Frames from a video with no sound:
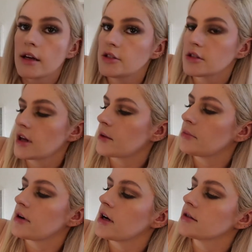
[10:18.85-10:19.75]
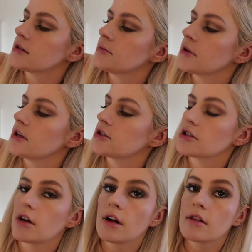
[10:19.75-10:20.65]
Kind of just like press the
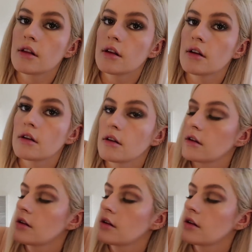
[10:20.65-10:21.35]
brush on the